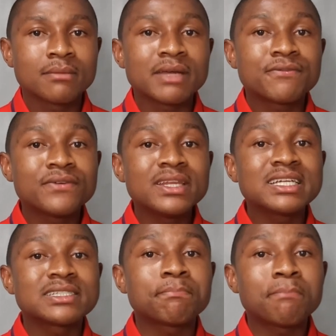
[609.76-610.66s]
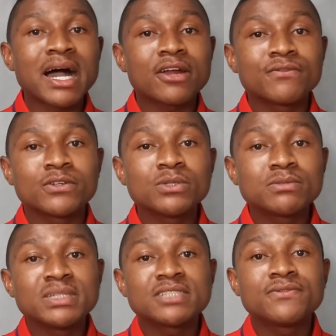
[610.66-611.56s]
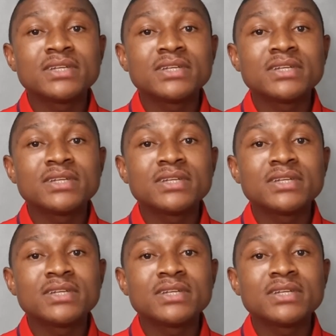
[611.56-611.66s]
But feeling is a part of it, which means